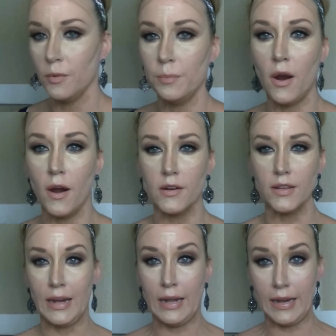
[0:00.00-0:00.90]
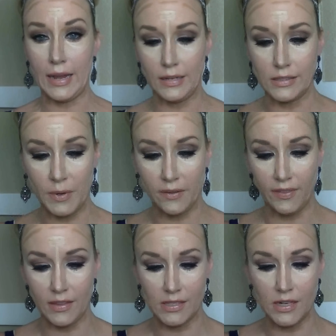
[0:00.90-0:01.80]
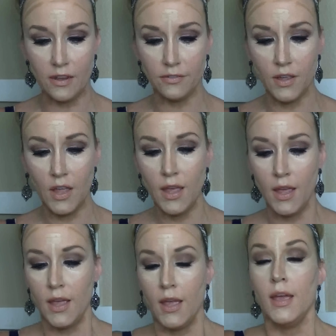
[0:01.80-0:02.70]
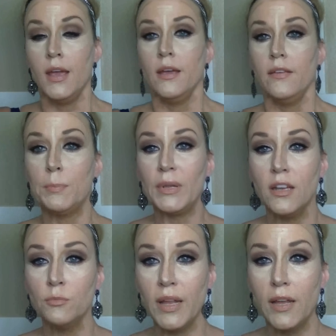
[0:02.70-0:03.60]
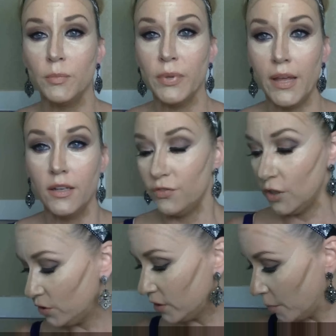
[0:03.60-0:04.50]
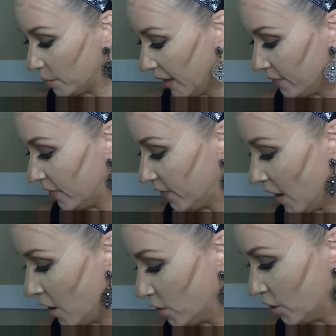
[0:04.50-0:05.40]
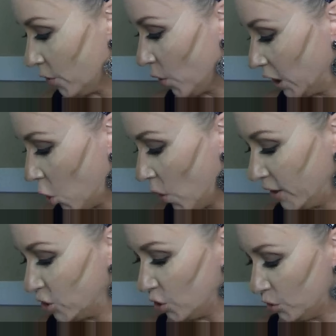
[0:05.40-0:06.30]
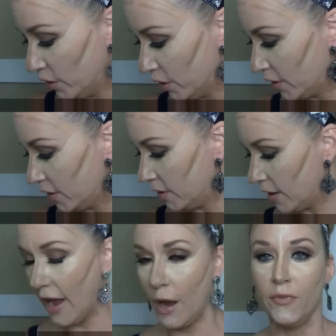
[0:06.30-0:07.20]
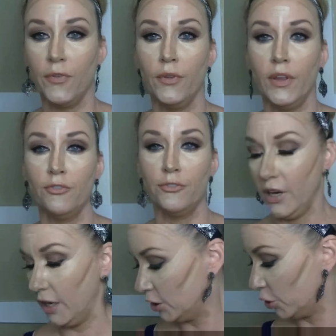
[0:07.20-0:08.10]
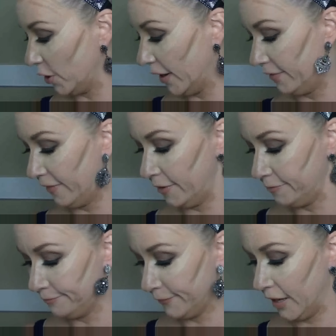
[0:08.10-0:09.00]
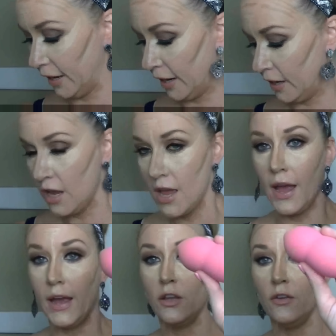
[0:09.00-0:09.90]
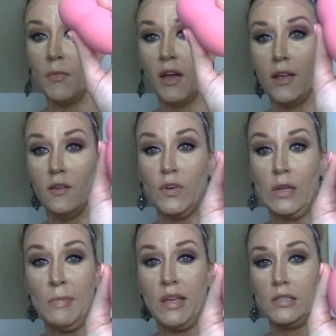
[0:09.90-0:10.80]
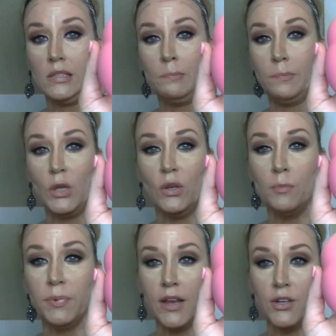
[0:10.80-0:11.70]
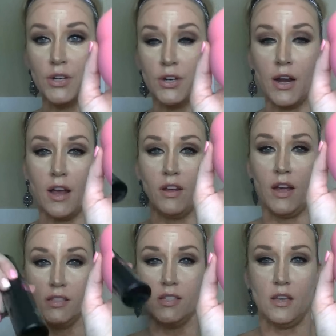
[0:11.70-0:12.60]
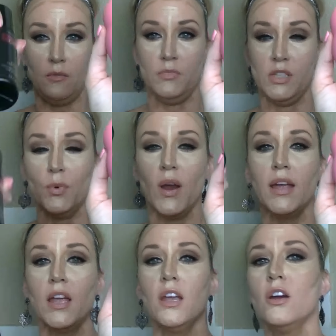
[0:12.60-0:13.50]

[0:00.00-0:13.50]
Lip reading: part, and I can't express this enough, is blend, blend, blend. If you do not blend this out, you're going to look absolutely freaking crazy, okay? I use my infamous beauty blender. I've got some spray here.